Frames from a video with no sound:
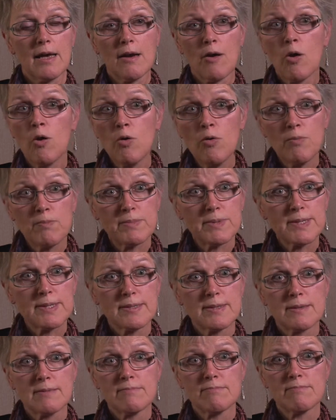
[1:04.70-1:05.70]

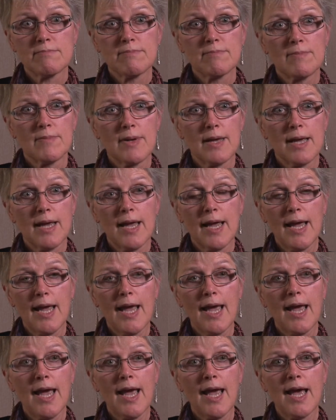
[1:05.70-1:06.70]
hopes,
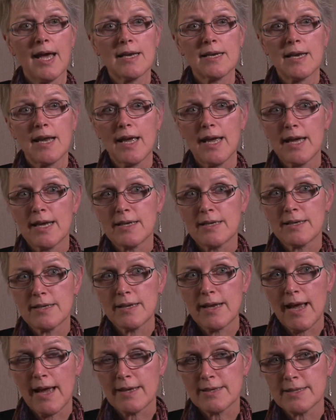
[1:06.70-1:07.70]
and,
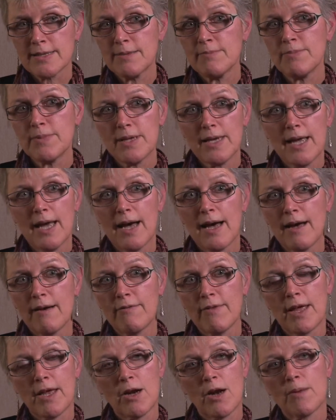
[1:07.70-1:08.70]
and simply
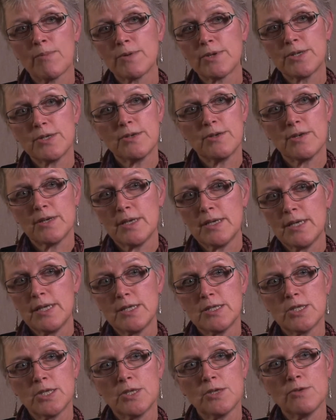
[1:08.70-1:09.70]
have that
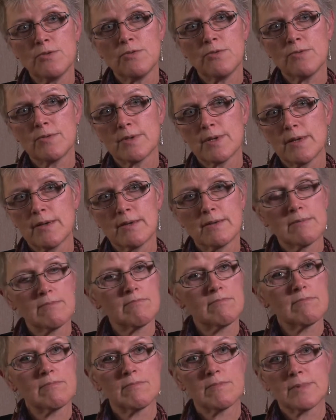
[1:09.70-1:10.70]
opportunity to
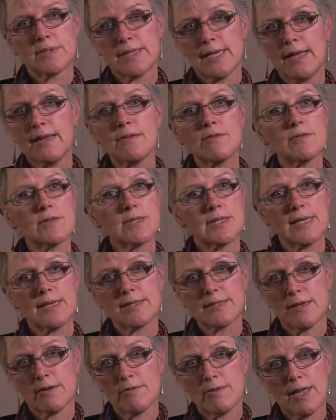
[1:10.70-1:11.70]
say those
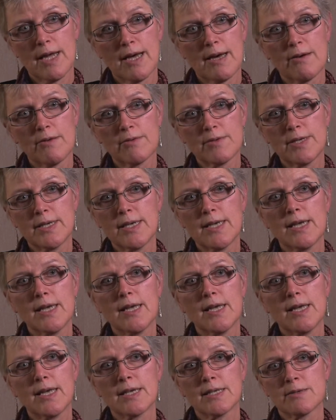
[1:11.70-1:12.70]
things out loud
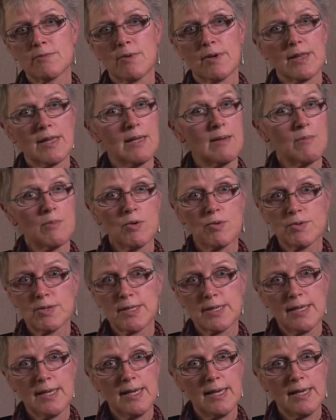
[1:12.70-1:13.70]
is what they
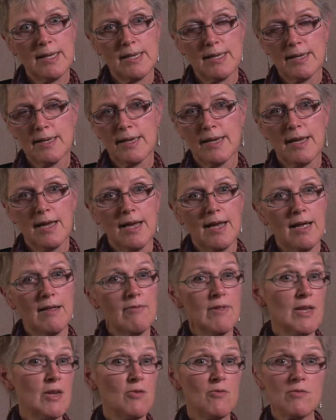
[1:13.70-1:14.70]
most need.
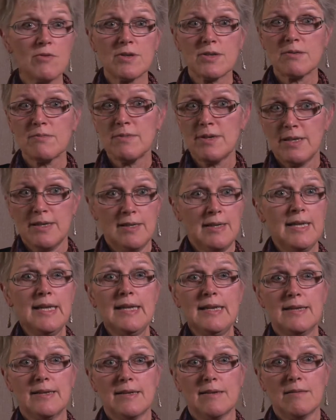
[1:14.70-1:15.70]
And they don't
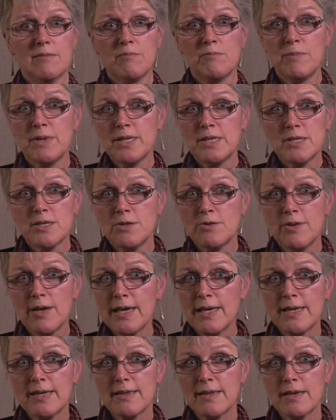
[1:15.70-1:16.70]
need me to do
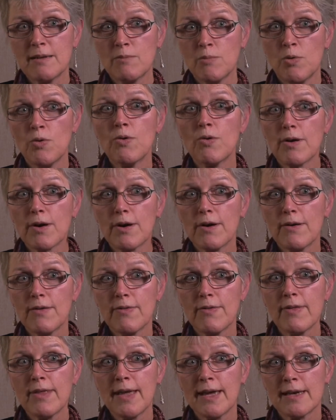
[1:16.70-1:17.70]
anything more
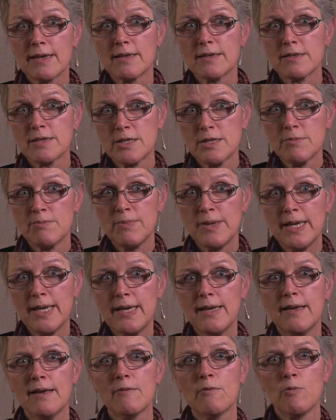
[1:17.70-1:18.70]
than to
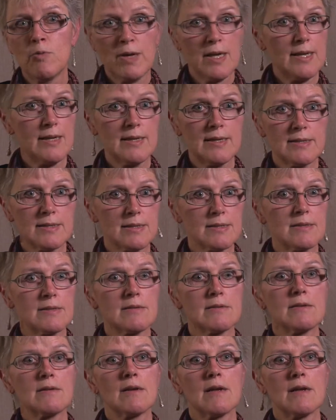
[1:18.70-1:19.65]
be witness